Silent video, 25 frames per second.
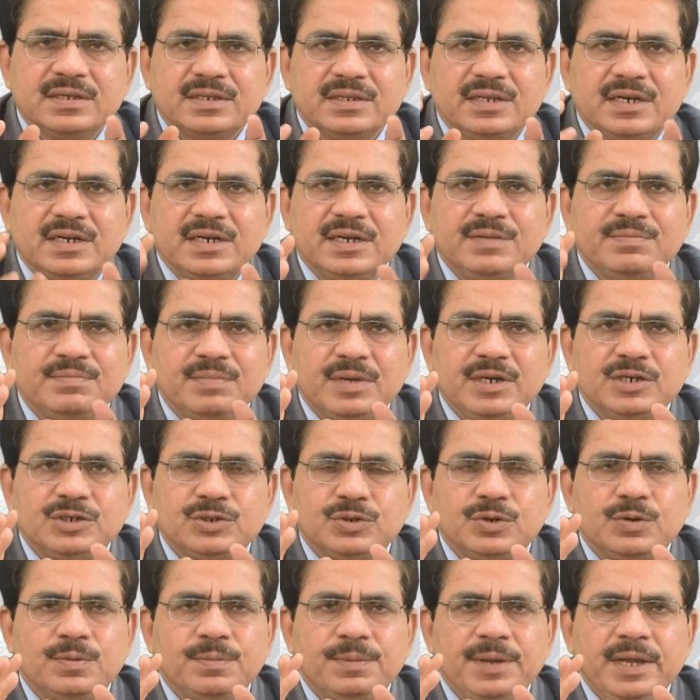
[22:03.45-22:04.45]
the timber
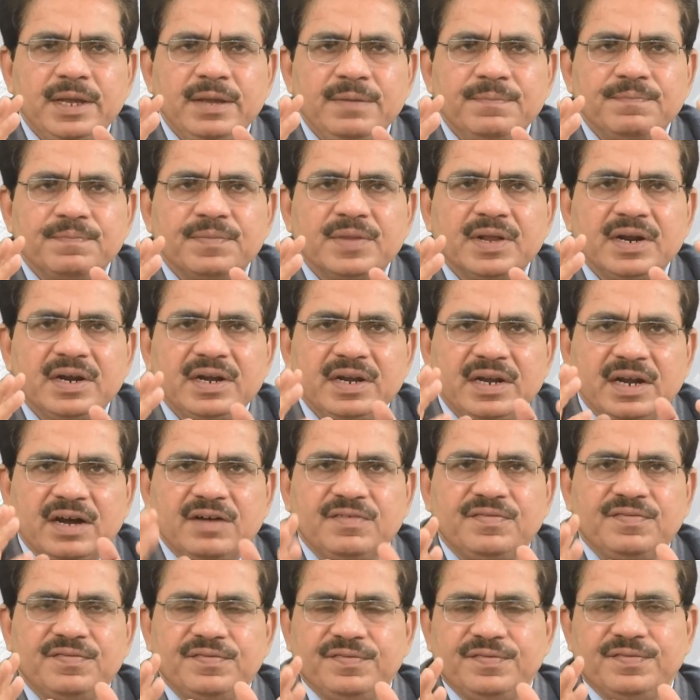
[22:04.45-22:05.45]
should be
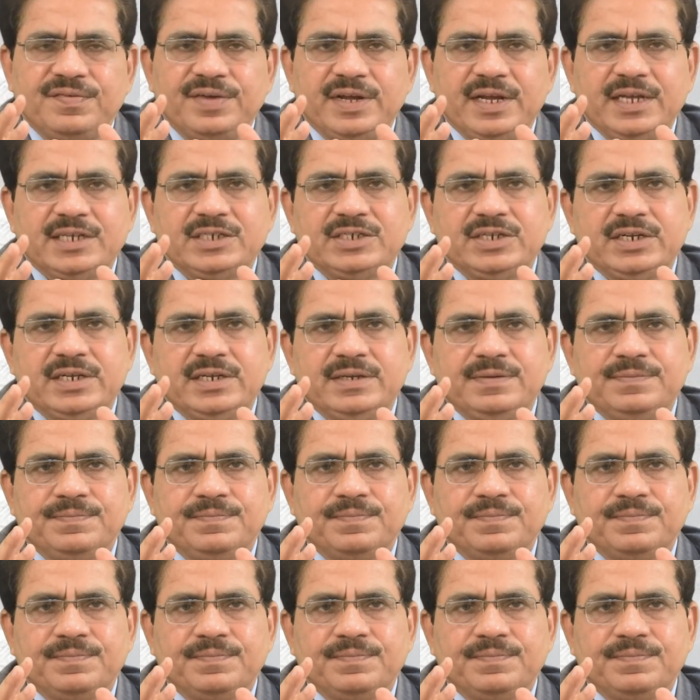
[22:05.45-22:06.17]
tough actually.